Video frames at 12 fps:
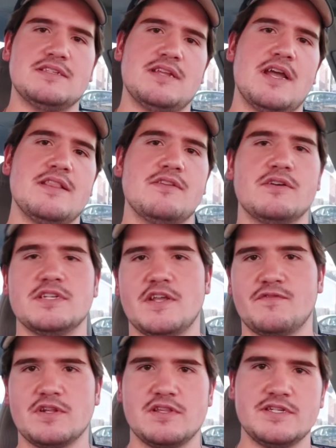tied and they're
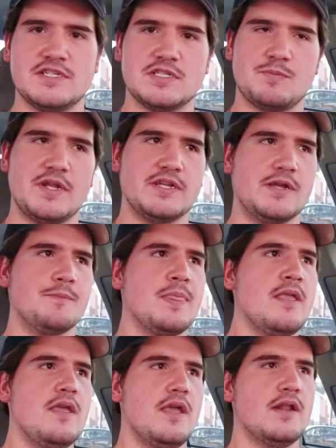indefinitely suspending him.
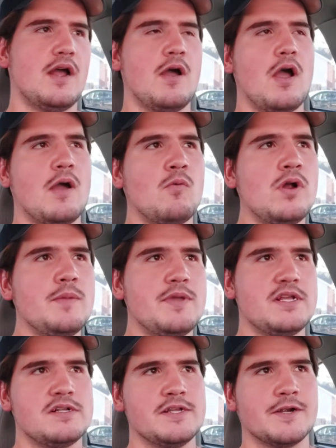And I want to be
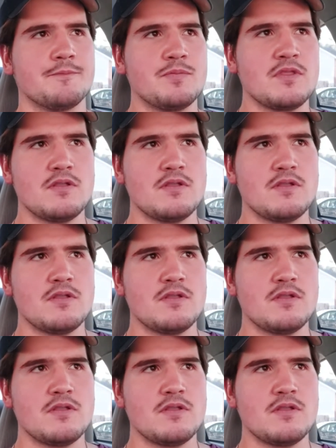clear.